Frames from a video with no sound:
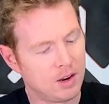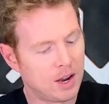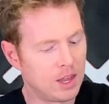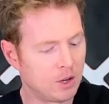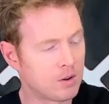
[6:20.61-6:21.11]

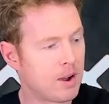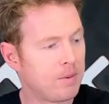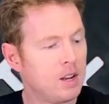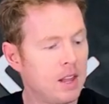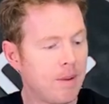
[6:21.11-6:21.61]
and then drop
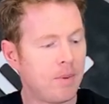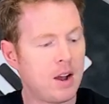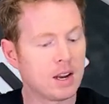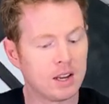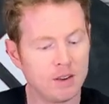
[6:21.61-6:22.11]
it in that
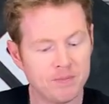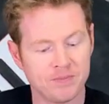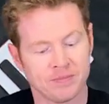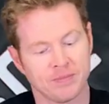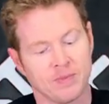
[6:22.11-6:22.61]
pocket,
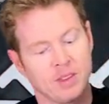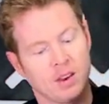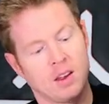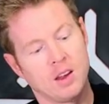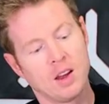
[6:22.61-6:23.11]

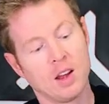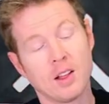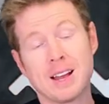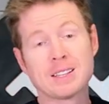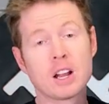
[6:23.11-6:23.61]

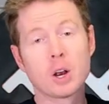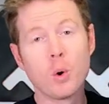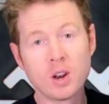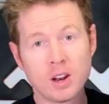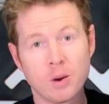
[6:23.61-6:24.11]
that's not
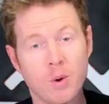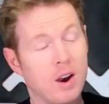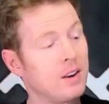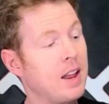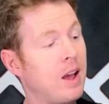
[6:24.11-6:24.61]
going
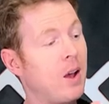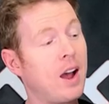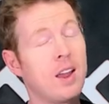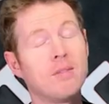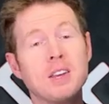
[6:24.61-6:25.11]
anywhere. Now,
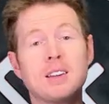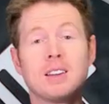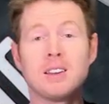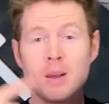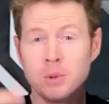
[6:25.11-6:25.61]
I have yet
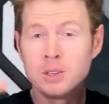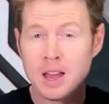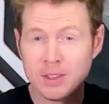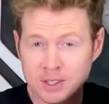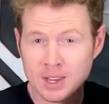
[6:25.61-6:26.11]
to tumble
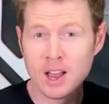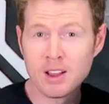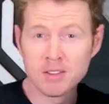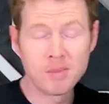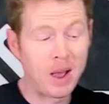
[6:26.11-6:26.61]
down the
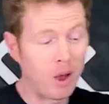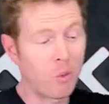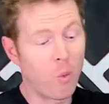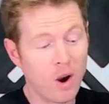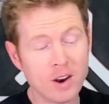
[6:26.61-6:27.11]
side of a
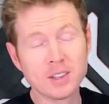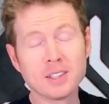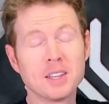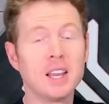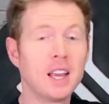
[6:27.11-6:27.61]
mountain wearing
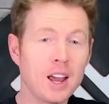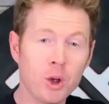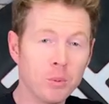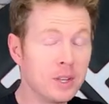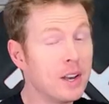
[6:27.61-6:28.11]
this thing, and I
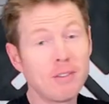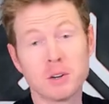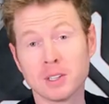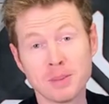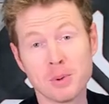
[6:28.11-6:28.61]
hope to
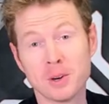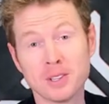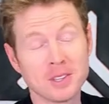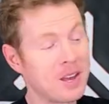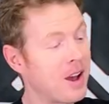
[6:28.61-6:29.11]
never
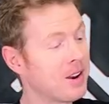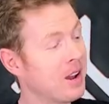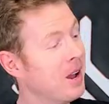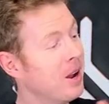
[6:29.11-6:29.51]
experience that.